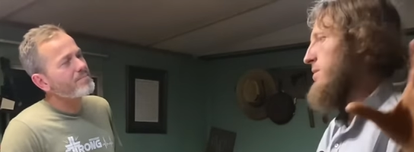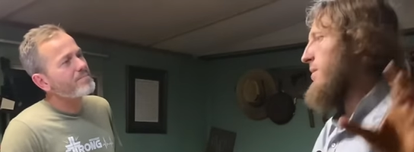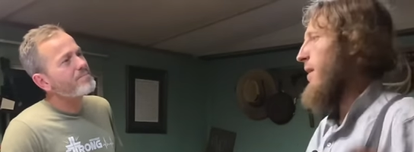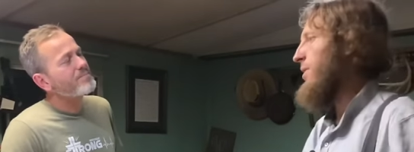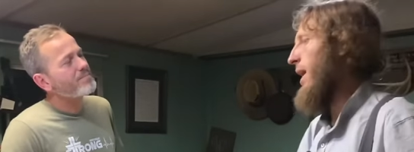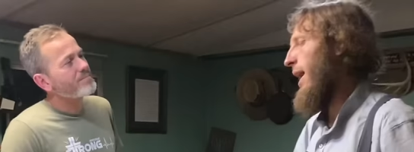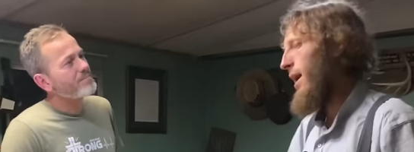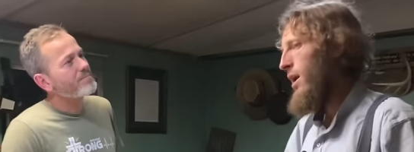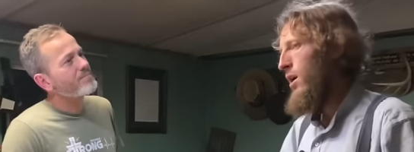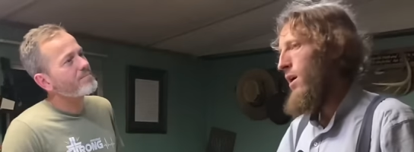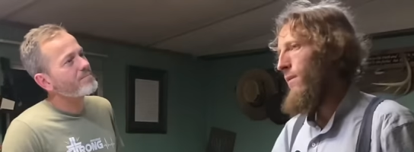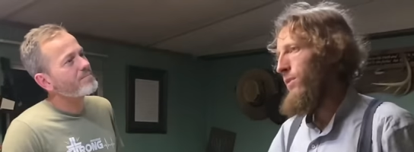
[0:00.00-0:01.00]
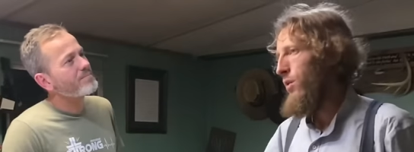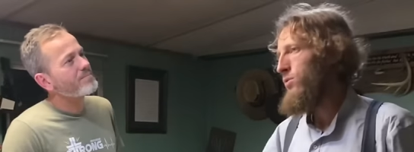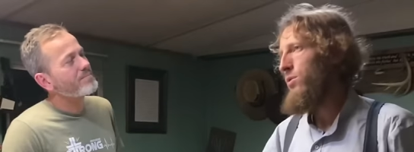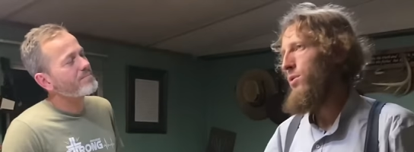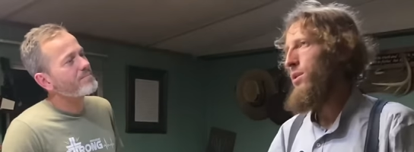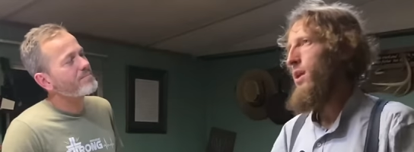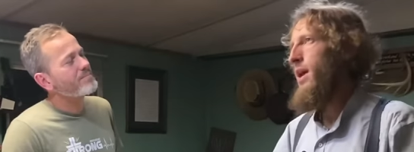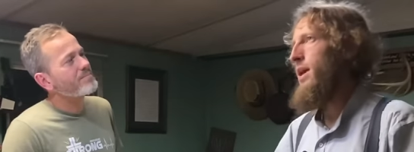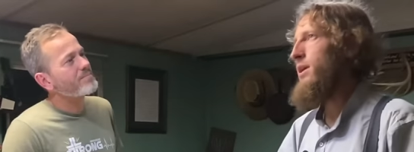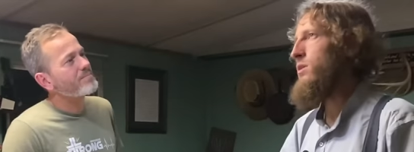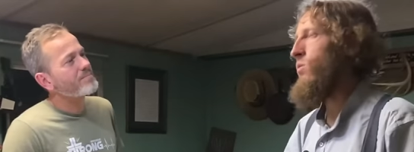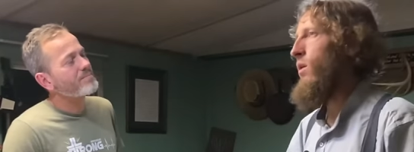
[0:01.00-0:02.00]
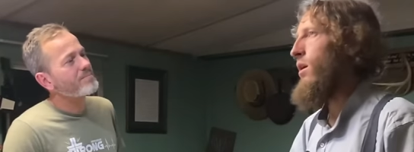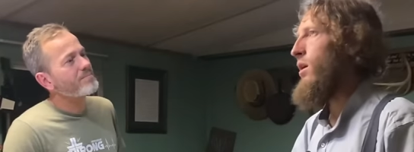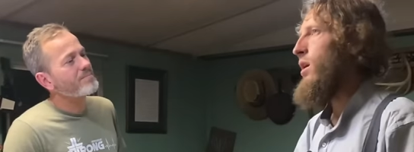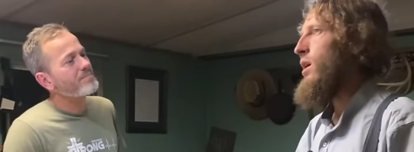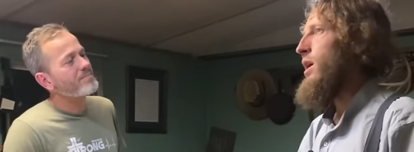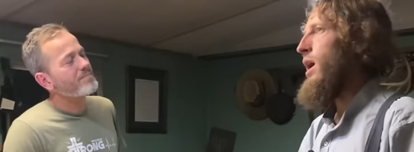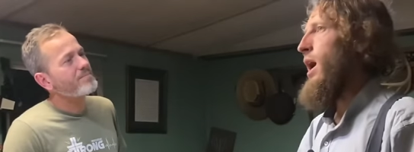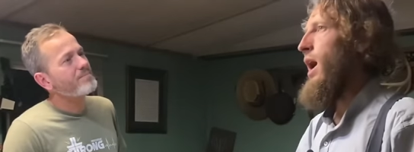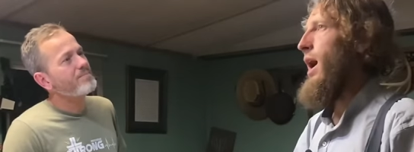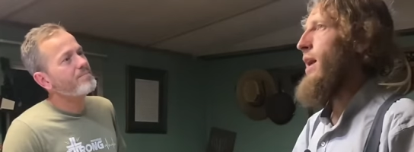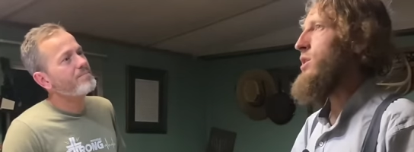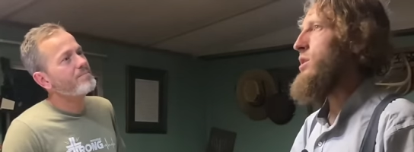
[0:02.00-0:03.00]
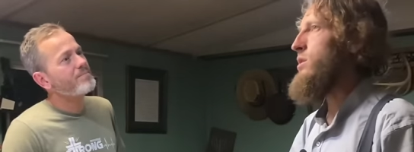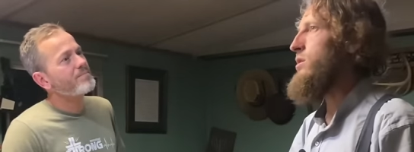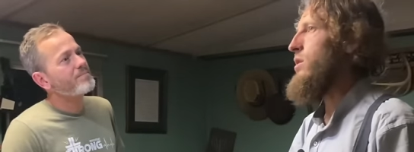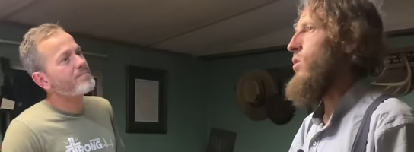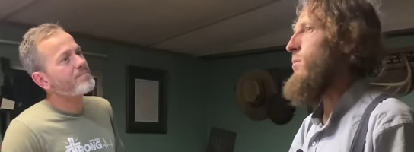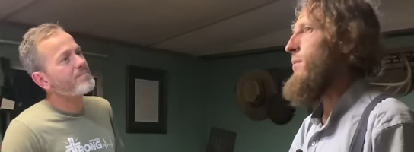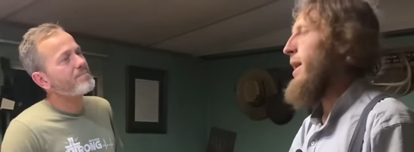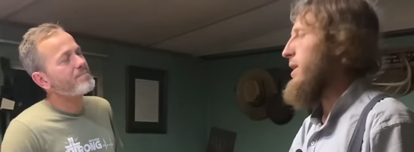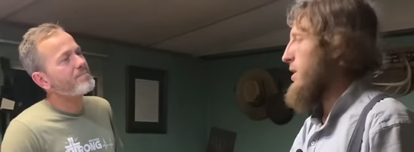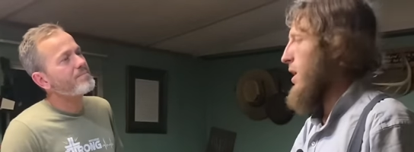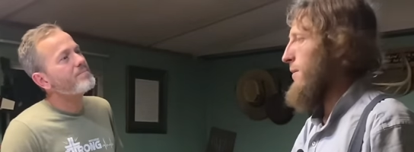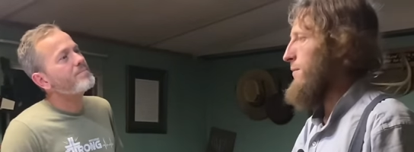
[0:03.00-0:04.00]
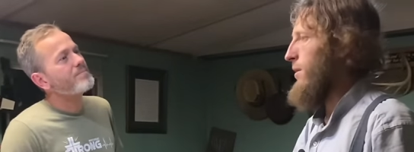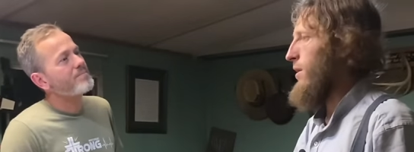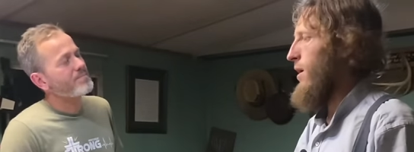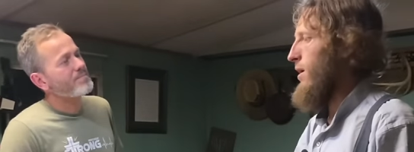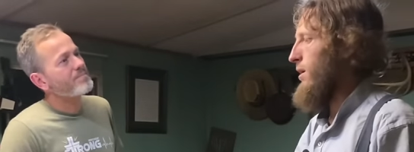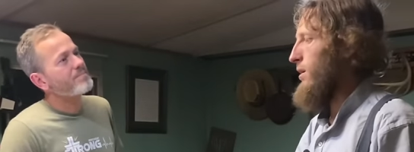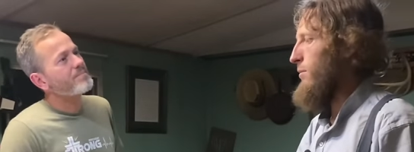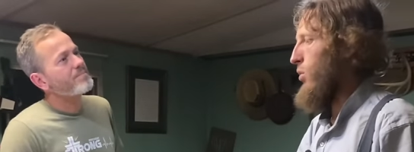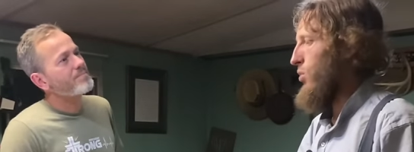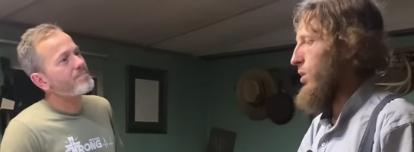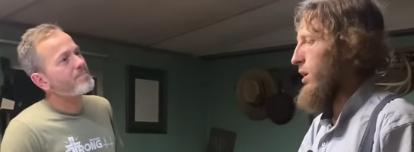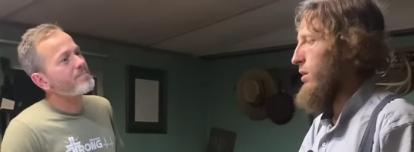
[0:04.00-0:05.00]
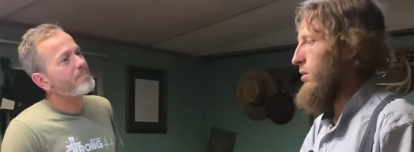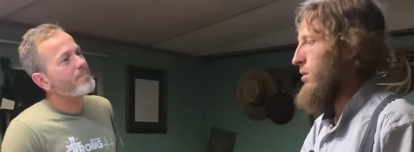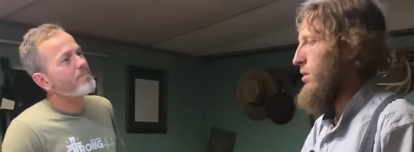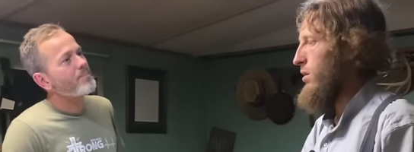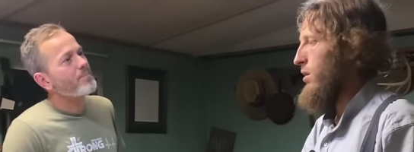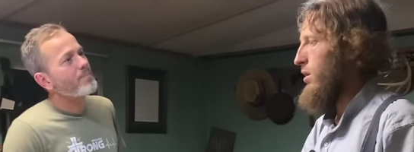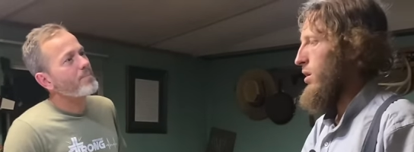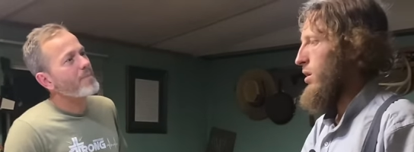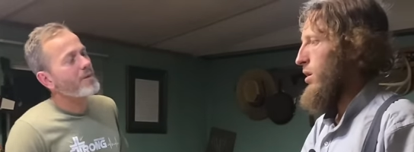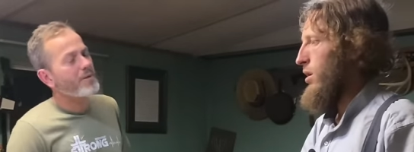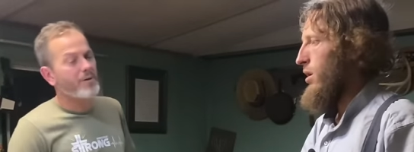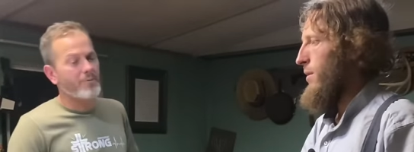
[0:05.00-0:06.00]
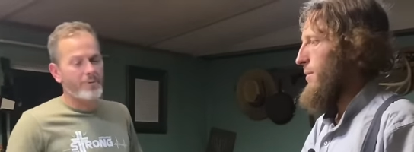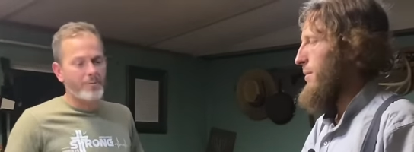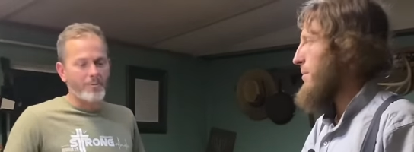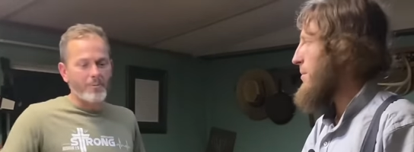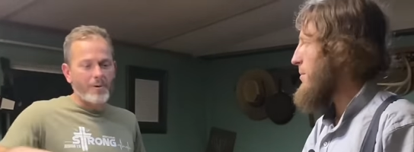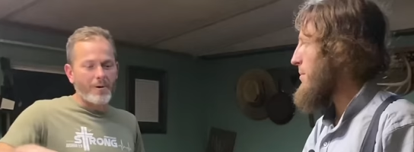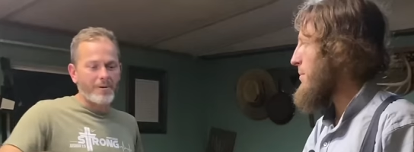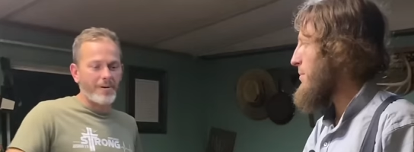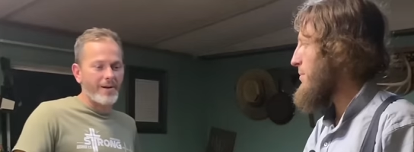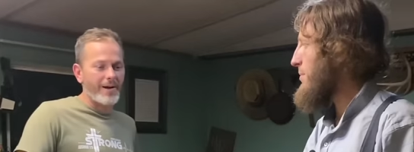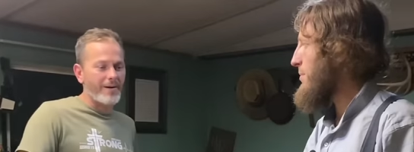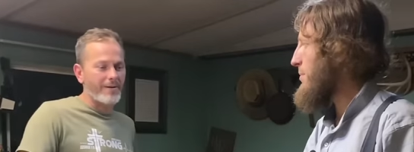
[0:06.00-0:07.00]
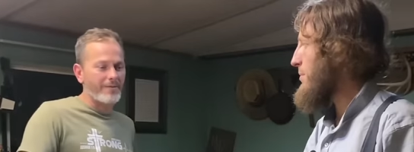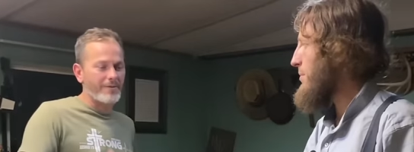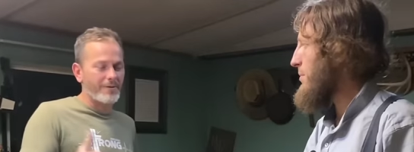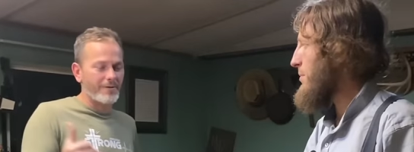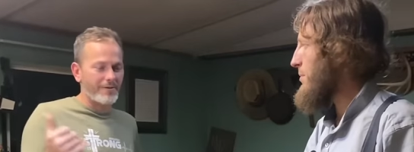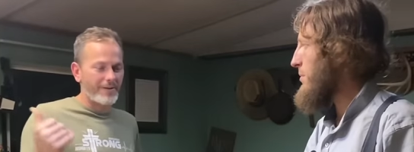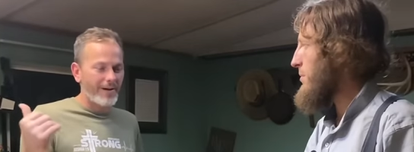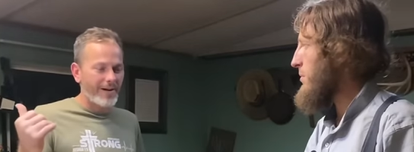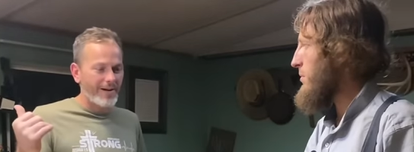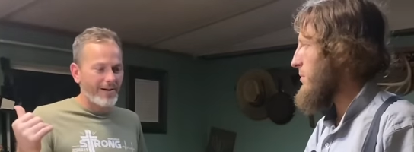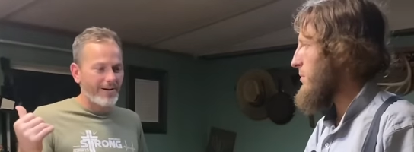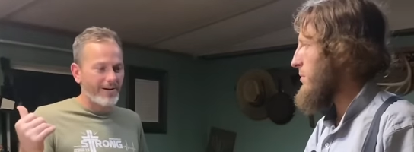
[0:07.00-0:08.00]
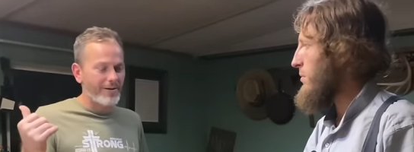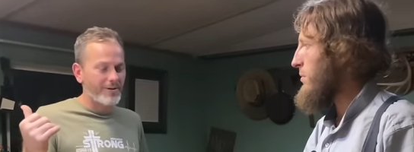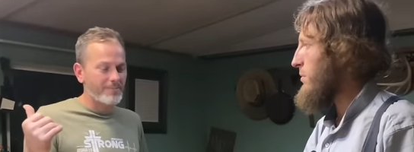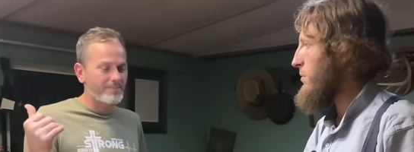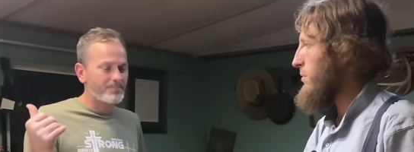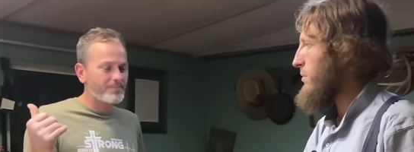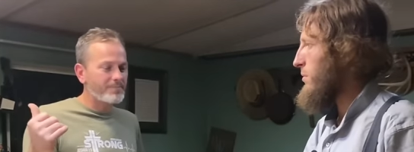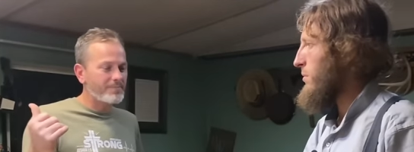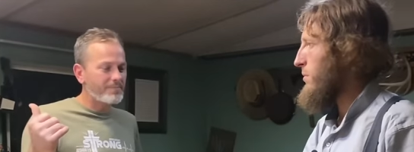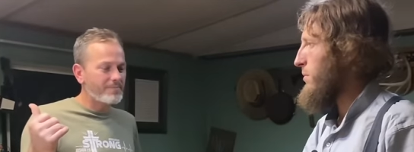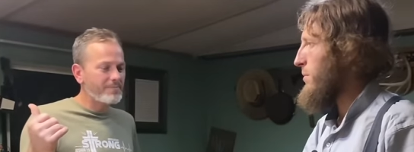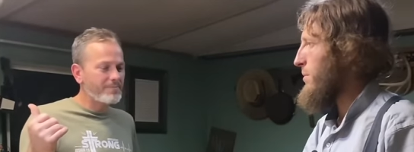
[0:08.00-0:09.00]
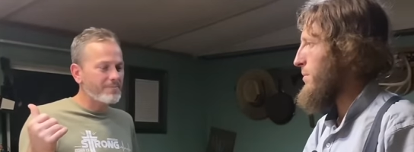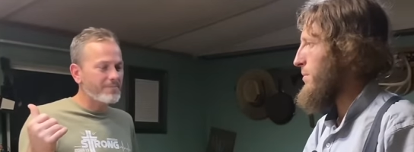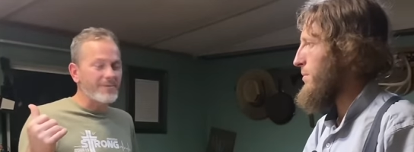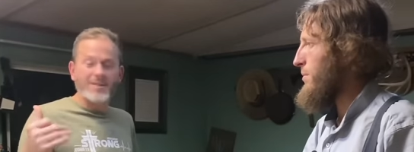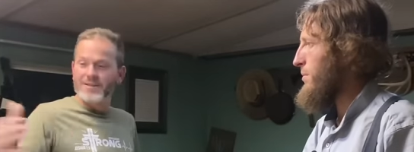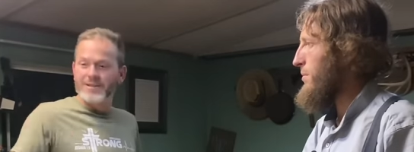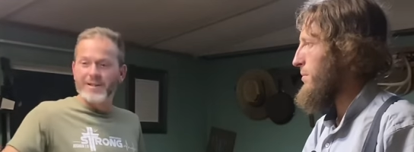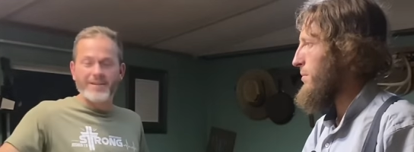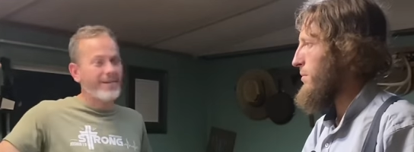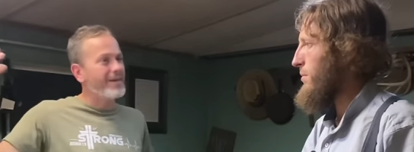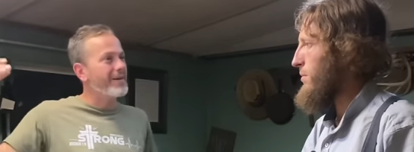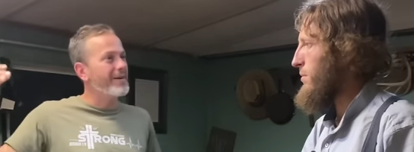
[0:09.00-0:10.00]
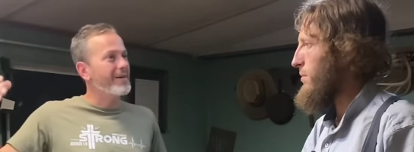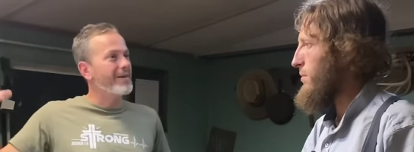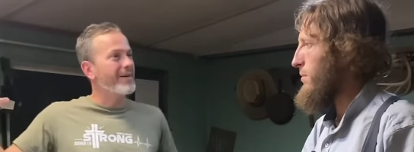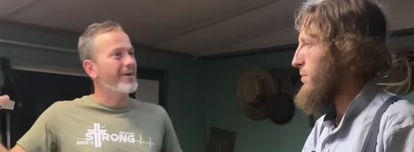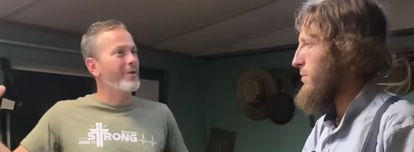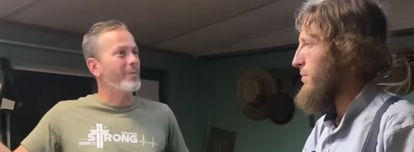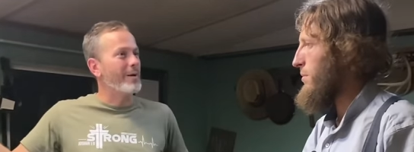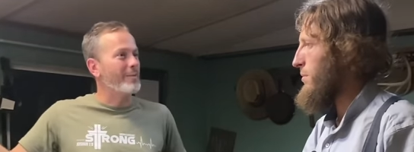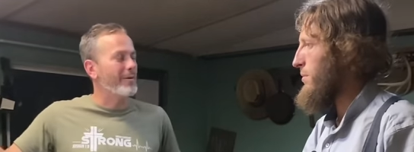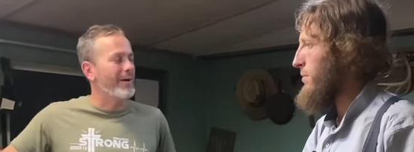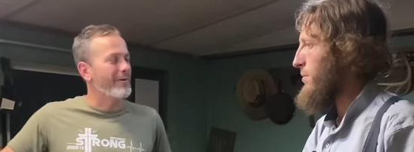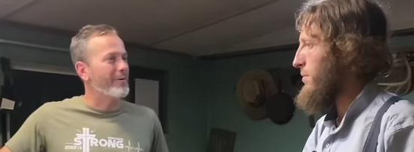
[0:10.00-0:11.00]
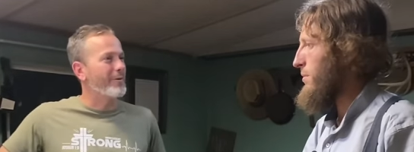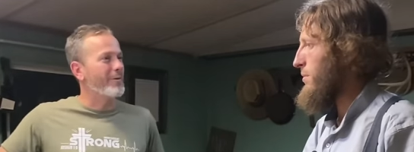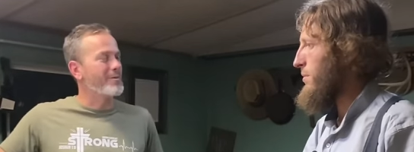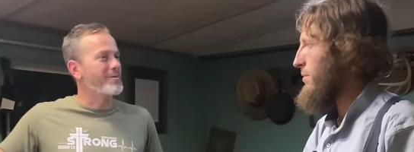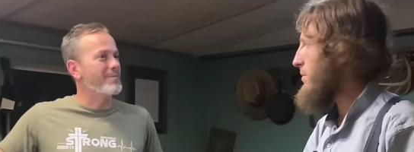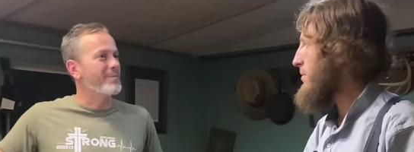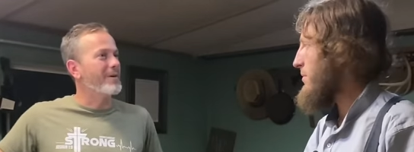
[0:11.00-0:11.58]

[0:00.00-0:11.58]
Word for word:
Speaker 1: about that those are the days where I just don't make time for God in the morning.
Speaker 2: You know, we were walking out of your gate here, and the uh, other people had their horse and